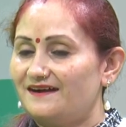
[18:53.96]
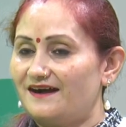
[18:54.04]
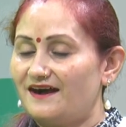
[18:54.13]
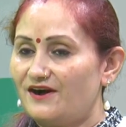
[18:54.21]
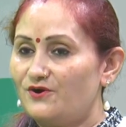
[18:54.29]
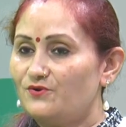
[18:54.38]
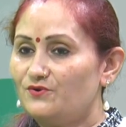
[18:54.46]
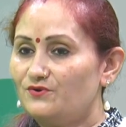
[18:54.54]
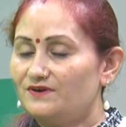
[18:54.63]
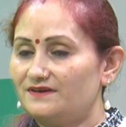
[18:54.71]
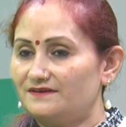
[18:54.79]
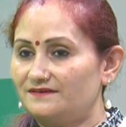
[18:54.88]

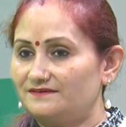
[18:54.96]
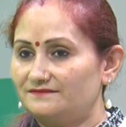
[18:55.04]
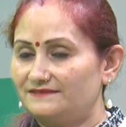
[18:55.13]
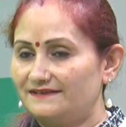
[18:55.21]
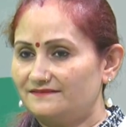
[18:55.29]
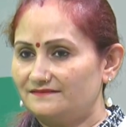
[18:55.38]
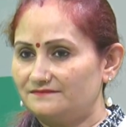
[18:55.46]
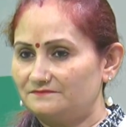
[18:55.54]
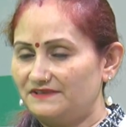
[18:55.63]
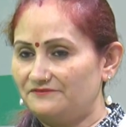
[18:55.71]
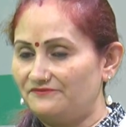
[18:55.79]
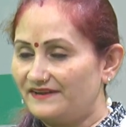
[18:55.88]
how
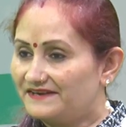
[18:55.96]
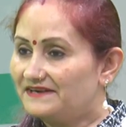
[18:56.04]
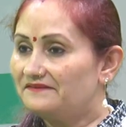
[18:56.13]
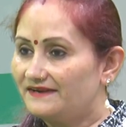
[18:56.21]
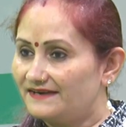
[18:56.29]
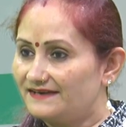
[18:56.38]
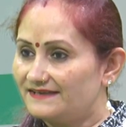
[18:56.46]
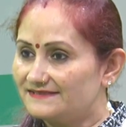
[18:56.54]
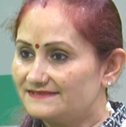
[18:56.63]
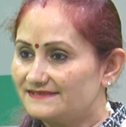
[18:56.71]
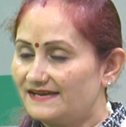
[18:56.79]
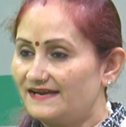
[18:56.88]
effective it
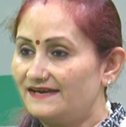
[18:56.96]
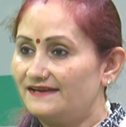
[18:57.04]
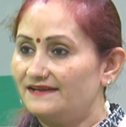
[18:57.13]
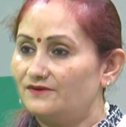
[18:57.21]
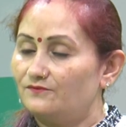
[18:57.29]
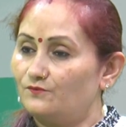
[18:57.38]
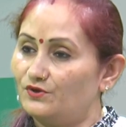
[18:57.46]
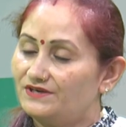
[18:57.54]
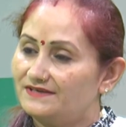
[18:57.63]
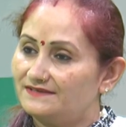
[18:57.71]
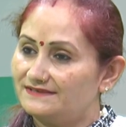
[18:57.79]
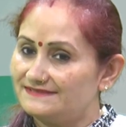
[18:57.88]
is, and
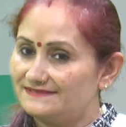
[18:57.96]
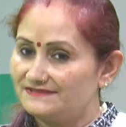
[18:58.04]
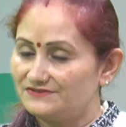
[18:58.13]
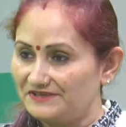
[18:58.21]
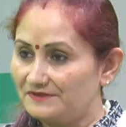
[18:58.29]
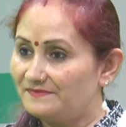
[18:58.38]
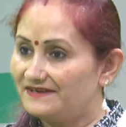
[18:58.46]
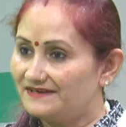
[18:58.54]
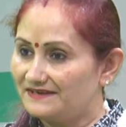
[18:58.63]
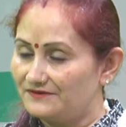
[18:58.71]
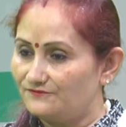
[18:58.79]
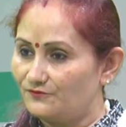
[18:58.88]
what is the
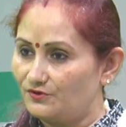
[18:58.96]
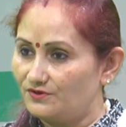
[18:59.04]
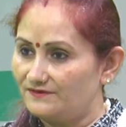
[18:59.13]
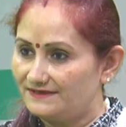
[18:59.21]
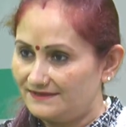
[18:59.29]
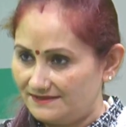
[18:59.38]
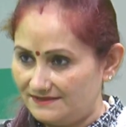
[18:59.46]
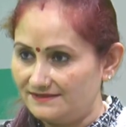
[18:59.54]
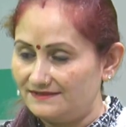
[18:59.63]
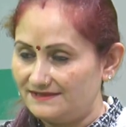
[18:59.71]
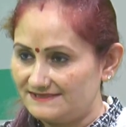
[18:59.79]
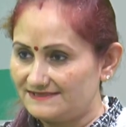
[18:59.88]
treatment involved
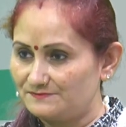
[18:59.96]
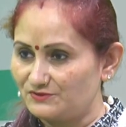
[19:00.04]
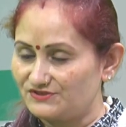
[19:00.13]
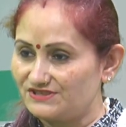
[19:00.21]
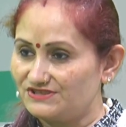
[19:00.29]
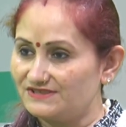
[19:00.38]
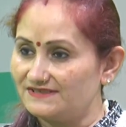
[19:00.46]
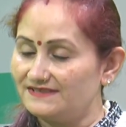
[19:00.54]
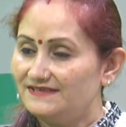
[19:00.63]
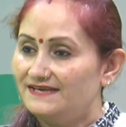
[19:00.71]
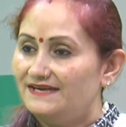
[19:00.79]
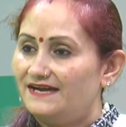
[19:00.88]
in this
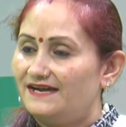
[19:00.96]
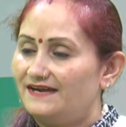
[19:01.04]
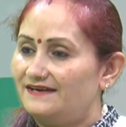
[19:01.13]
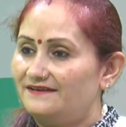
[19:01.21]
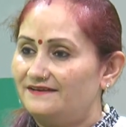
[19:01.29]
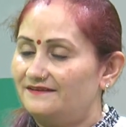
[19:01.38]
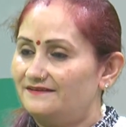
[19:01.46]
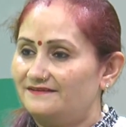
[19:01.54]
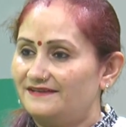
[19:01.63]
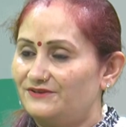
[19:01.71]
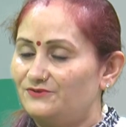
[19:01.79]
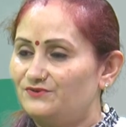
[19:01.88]
procedure, and
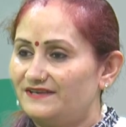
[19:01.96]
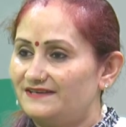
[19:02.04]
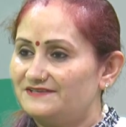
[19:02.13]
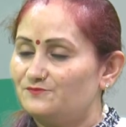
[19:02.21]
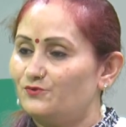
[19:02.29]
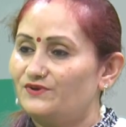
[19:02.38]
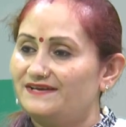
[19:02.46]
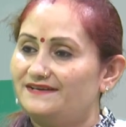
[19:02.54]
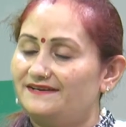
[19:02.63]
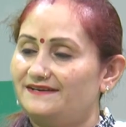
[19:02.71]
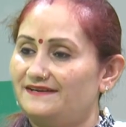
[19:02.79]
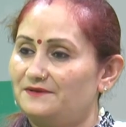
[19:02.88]
can you tell us more
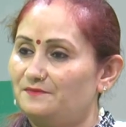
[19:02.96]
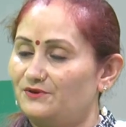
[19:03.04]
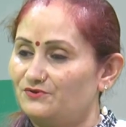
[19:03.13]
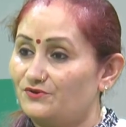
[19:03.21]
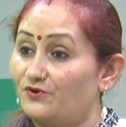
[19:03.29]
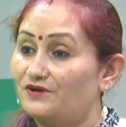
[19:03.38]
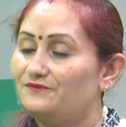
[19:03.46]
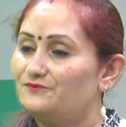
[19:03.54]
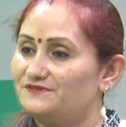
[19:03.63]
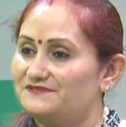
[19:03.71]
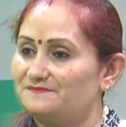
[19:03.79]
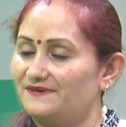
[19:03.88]
in detail about
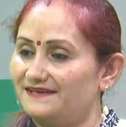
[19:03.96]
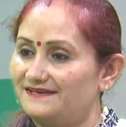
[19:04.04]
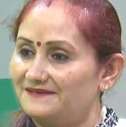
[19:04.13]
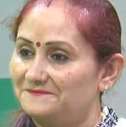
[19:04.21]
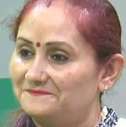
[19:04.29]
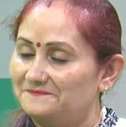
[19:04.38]
Hollywood smile?